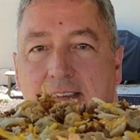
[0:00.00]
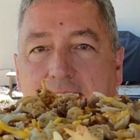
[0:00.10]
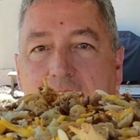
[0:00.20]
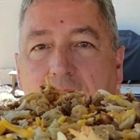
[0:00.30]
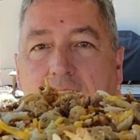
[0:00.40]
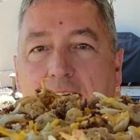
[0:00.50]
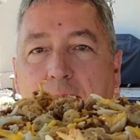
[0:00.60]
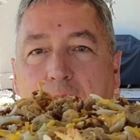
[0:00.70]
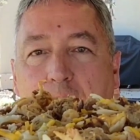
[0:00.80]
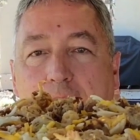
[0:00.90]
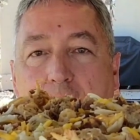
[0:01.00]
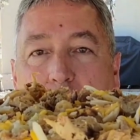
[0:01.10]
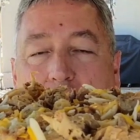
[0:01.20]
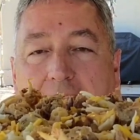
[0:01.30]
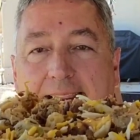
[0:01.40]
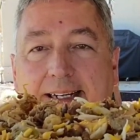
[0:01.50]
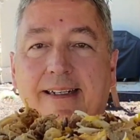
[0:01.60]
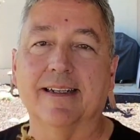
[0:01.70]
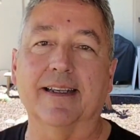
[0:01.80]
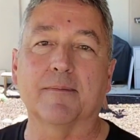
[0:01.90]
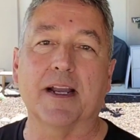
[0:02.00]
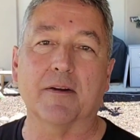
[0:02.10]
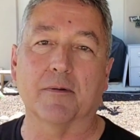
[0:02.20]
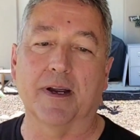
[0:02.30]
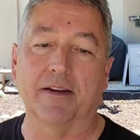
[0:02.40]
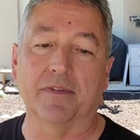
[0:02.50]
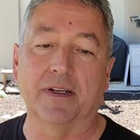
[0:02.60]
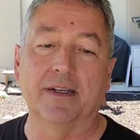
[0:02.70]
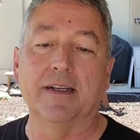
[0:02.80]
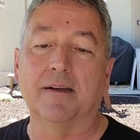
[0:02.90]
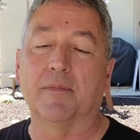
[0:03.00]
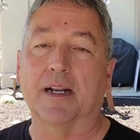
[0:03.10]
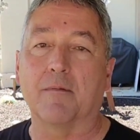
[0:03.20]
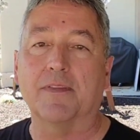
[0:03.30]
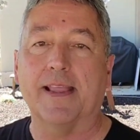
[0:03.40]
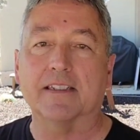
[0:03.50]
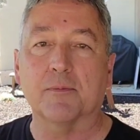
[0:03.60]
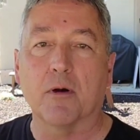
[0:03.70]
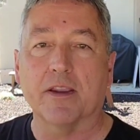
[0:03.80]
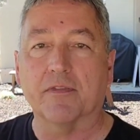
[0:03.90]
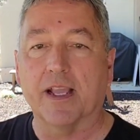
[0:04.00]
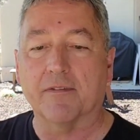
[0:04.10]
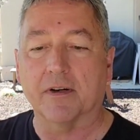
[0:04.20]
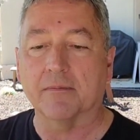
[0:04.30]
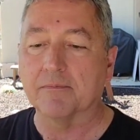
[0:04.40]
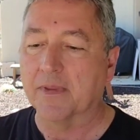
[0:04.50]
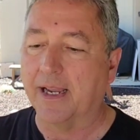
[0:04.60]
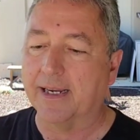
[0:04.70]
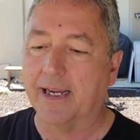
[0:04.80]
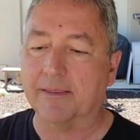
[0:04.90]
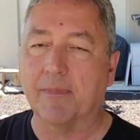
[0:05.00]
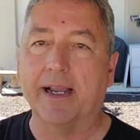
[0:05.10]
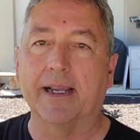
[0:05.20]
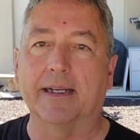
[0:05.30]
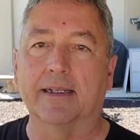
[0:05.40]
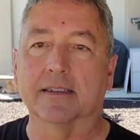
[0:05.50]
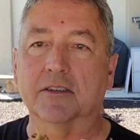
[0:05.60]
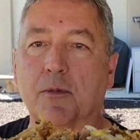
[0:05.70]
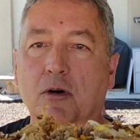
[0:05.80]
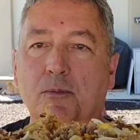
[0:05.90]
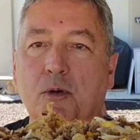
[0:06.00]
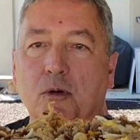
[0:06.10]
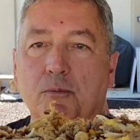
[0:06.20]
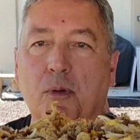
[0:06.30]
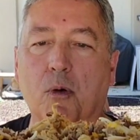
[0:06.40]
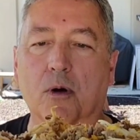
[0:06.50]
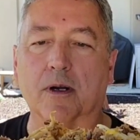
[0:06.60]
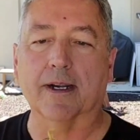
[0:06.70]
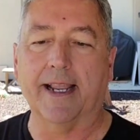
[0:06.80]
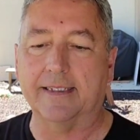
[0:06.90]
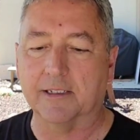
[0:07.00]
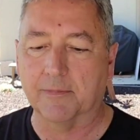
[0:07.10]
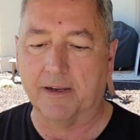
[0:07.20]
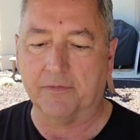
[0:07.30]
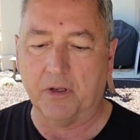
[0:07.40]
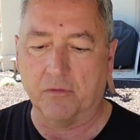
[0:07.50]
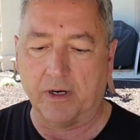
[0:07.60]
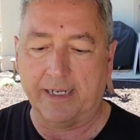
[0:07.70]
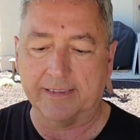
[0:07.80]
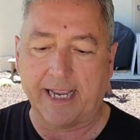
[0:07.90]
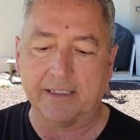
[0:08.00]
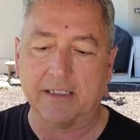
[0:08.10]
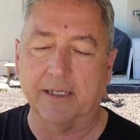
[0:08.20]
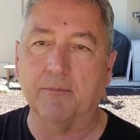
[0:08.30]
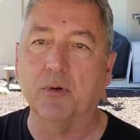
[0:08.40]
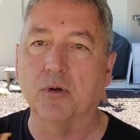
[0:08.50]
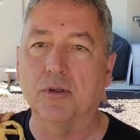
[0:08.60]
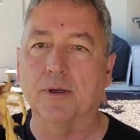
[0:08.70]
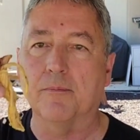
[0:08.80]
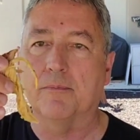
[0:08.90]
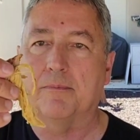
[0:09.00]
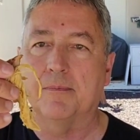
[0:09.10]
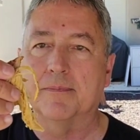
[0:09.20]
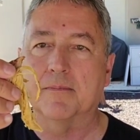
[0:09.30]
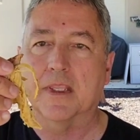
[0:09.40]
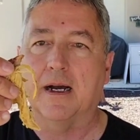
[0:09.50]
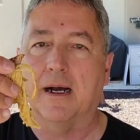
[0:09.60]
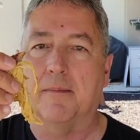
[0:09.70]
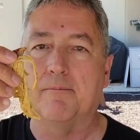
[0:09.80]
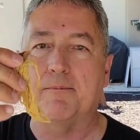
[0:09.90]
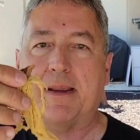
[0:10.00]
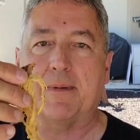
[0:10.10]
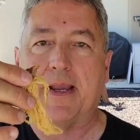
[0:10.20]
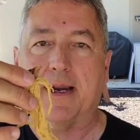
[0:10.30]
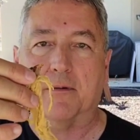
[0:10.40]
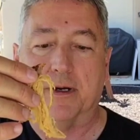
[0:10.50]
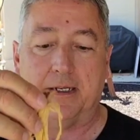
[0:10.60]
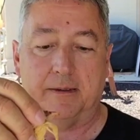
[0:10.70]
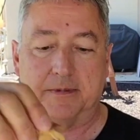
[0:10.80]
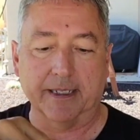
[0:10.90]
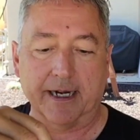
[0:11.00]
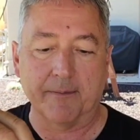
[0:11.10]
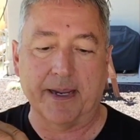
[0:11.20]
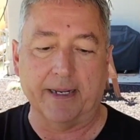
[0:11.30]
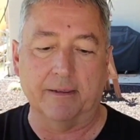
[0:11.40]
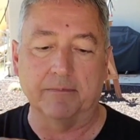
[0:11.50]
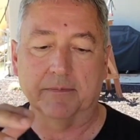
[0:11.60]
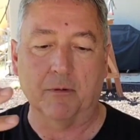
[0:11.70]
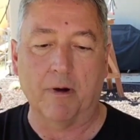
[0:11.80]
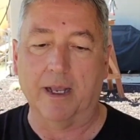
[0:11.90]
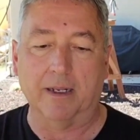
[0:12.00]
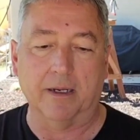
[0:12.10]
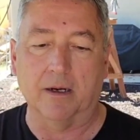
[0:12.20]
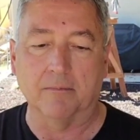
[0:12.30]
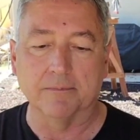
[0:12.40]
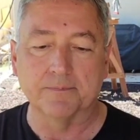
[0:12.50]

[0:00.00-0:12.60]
these if you have them on a regular plate in a microwave. But I want that smoky flavor. I got my uh, smoked pulled pork. I had some left over. It's actually pulled uh, baby back ribs that I made a while ago.